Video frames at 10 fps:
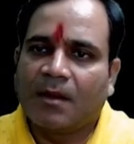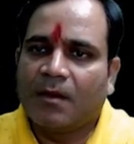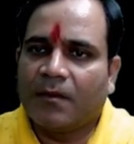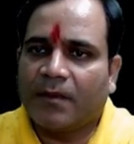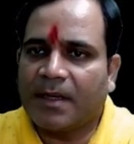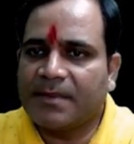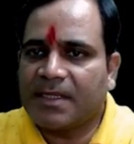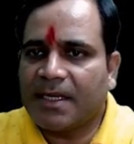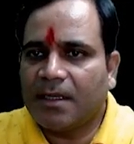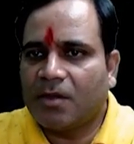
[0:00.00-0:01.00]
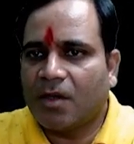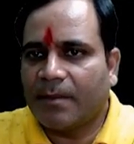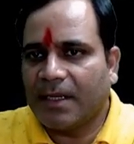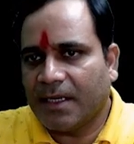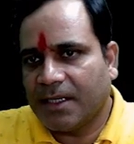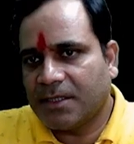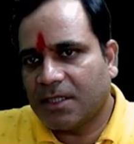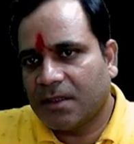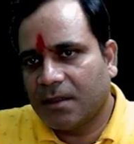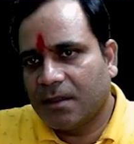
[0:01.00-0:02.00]
What I'm saying? Nomenclature.
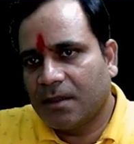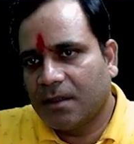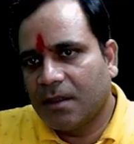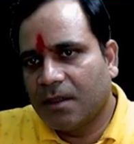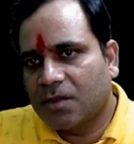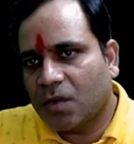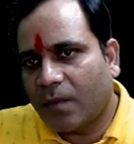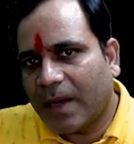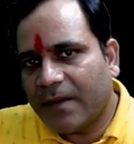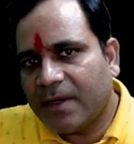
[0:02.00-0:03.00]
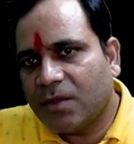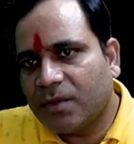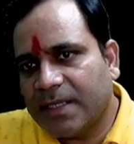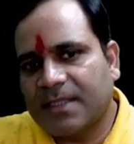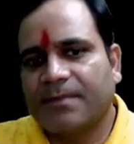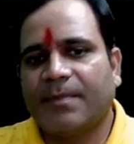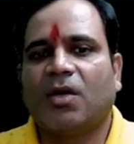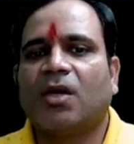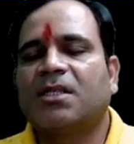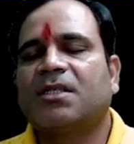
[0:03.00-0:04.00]
So why we do this?
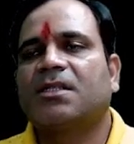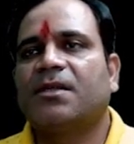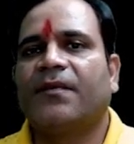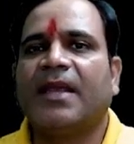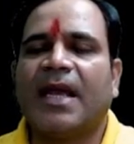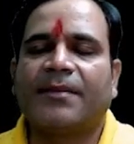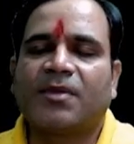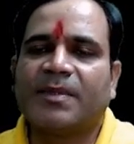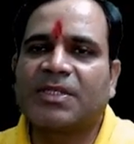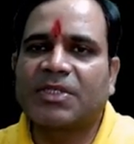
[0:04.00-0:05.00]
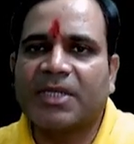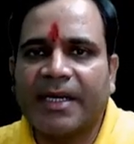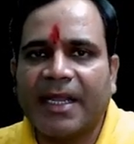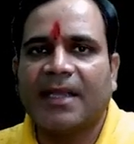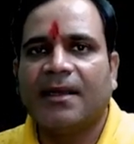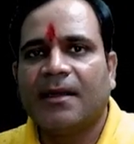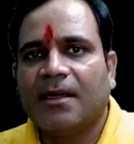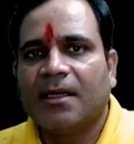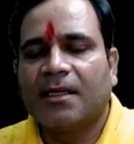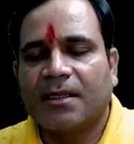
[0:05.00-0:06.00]
Because we have to study
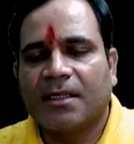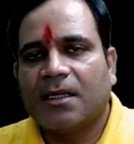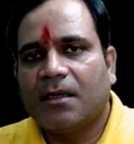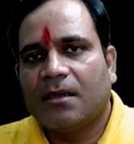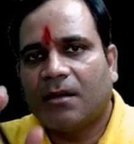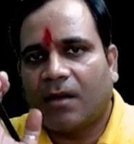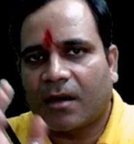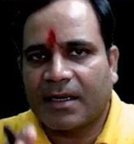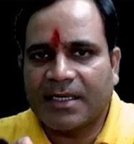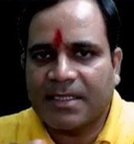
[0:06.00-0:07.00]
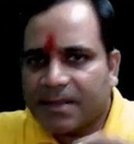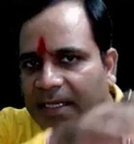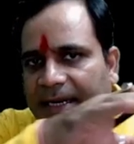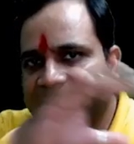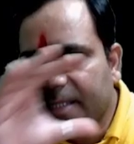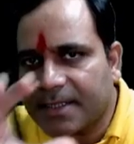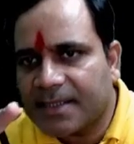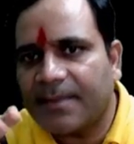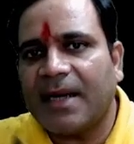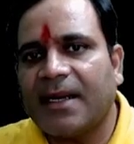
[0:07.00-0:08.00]
the organisms in a
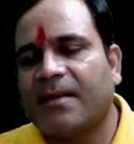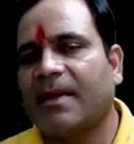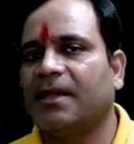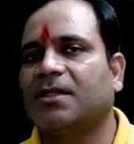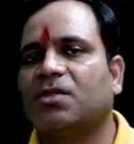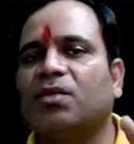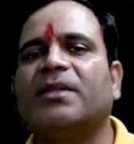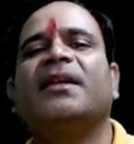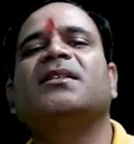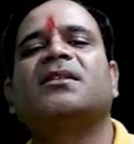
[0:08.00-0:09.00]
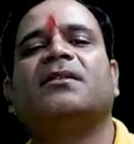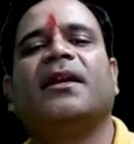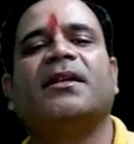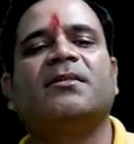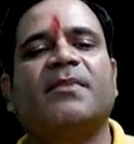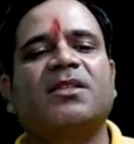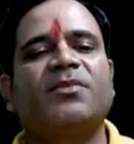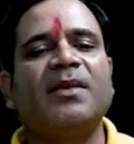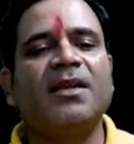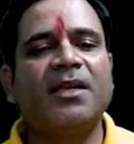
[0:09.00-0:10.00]
systematic manner. So there is must be
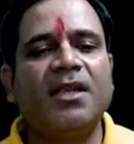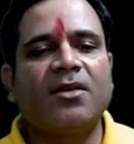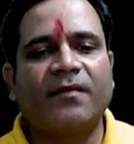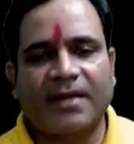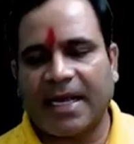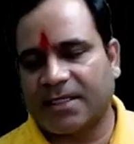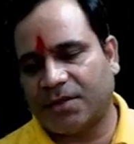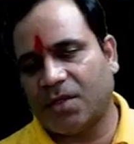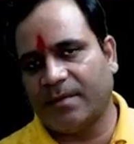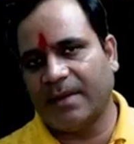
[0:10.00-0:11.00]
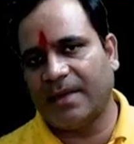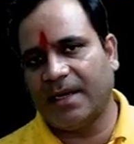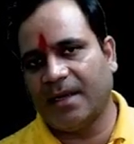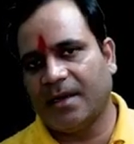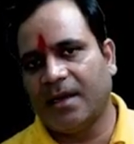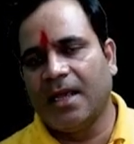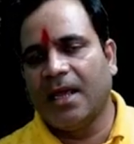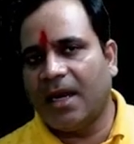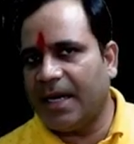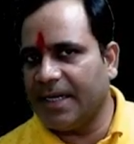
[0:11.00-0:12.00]
need of taxonomy, my dear.
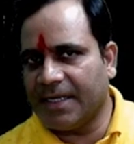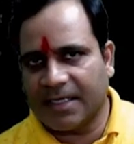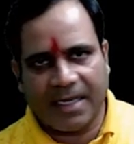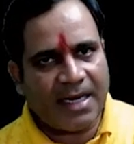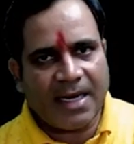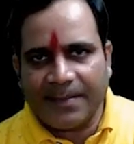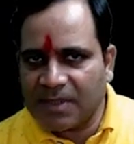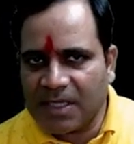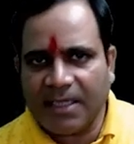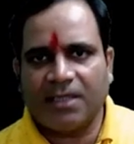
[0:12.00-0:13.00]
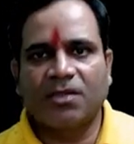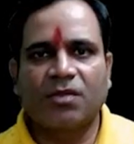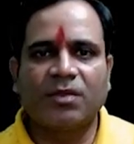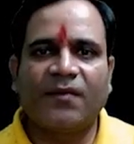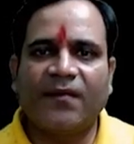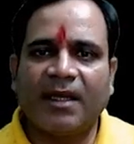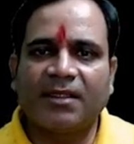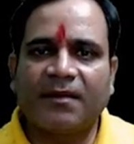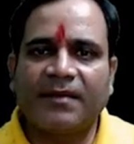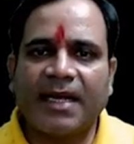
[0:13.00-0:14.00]
And again, I'm telling, so the father
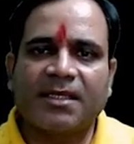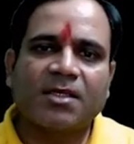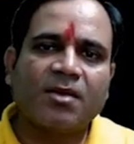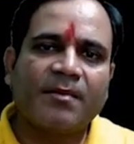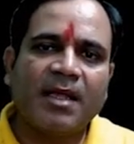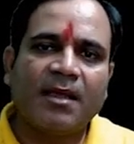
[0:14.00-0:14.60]
of taxonomy,